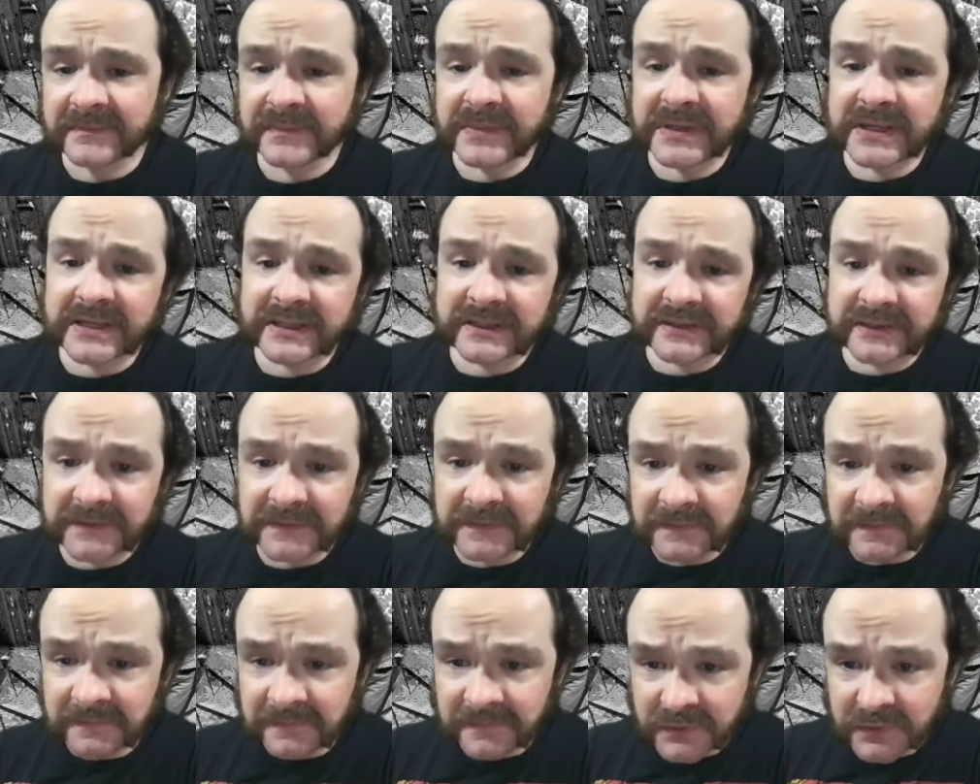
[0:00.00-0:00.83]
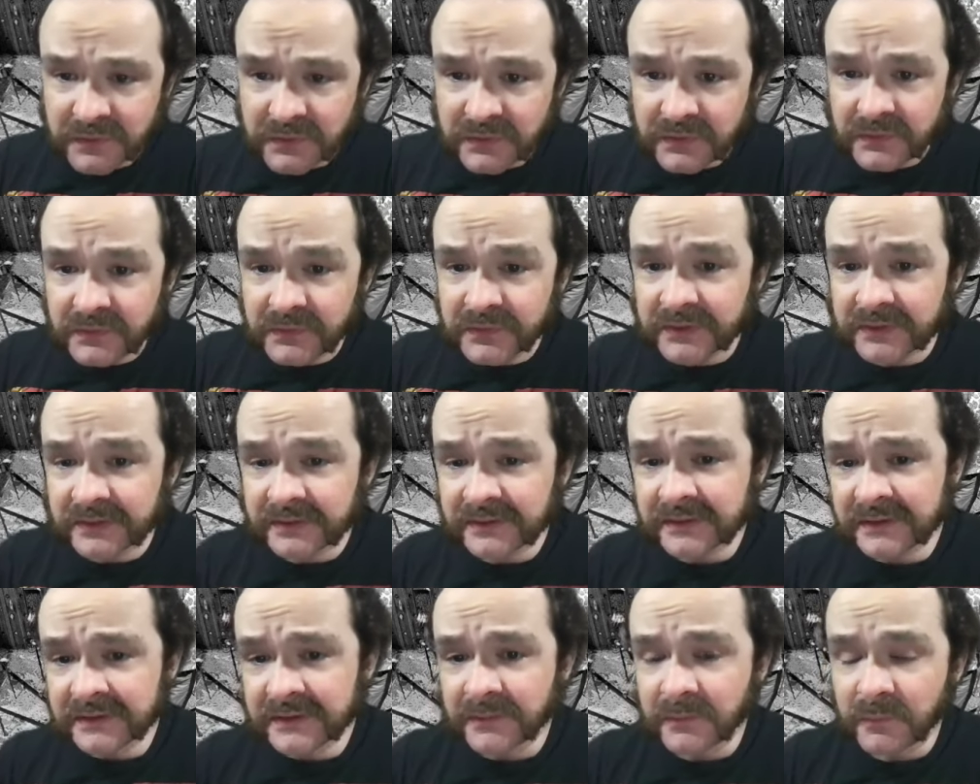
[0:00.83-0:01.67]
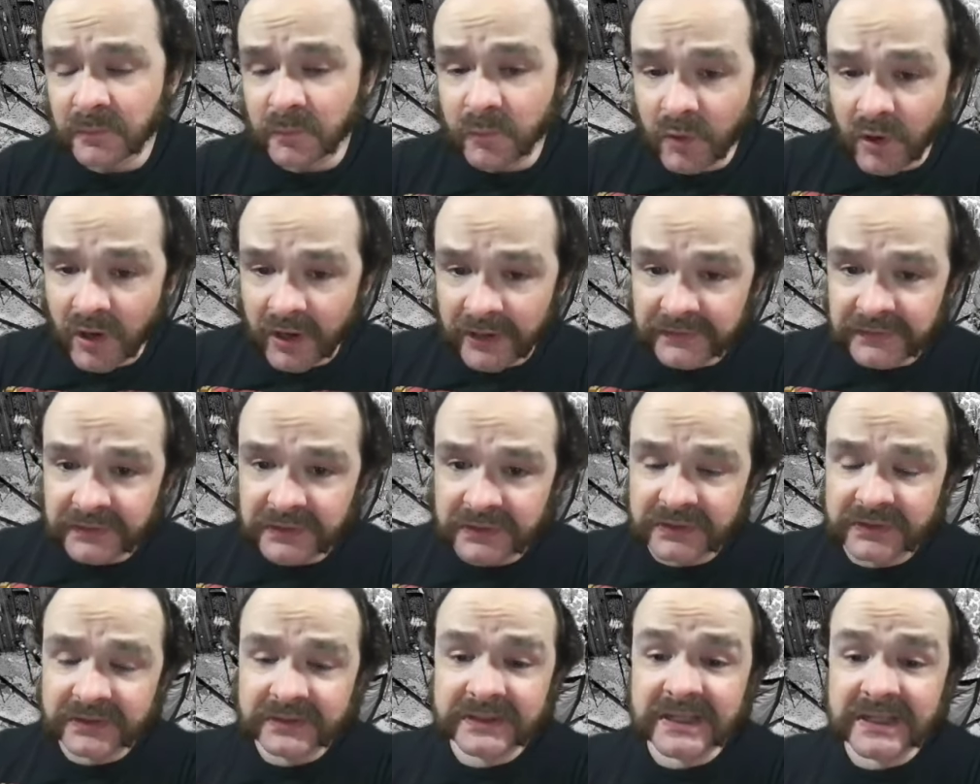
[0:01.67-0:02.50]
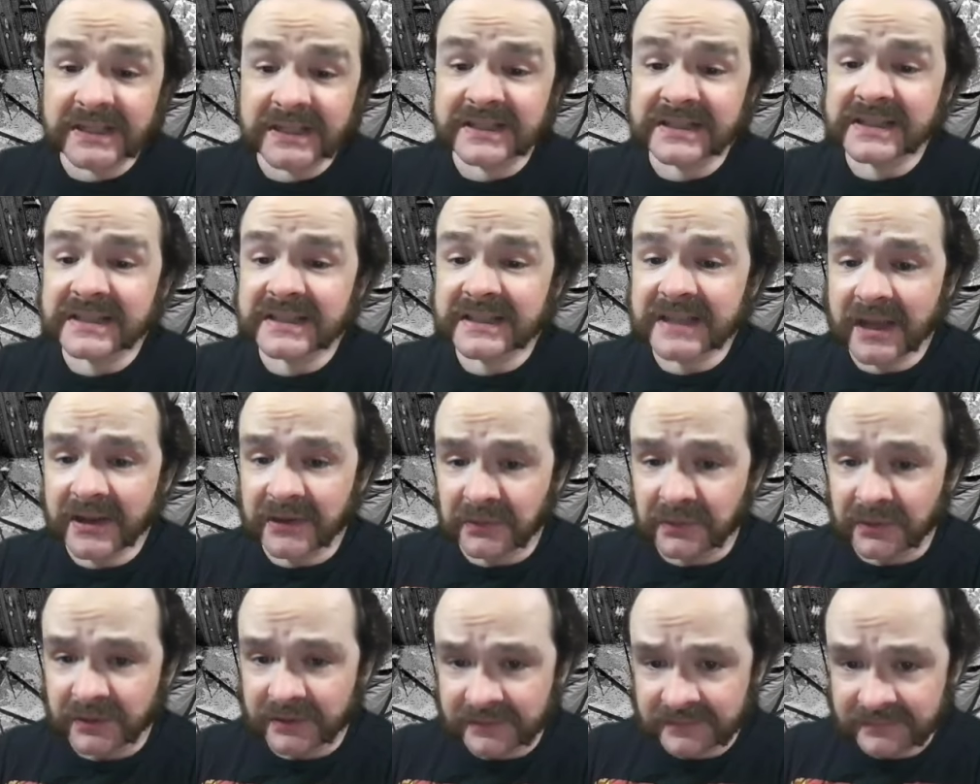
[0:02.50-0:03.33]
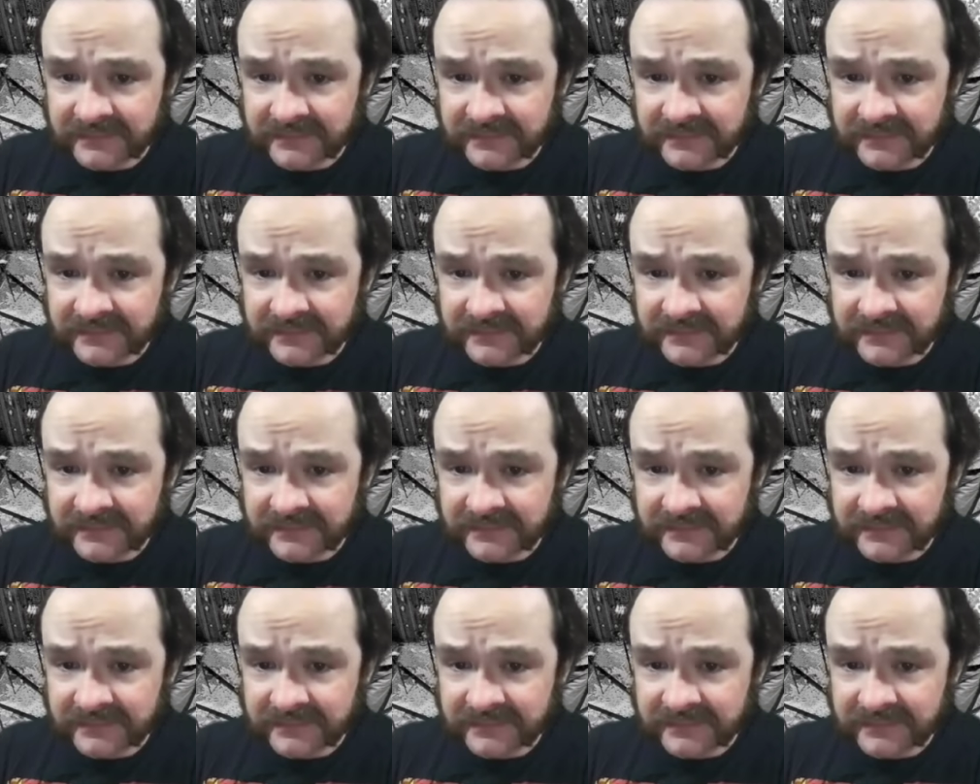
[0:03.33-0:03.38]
be it food, water, etc.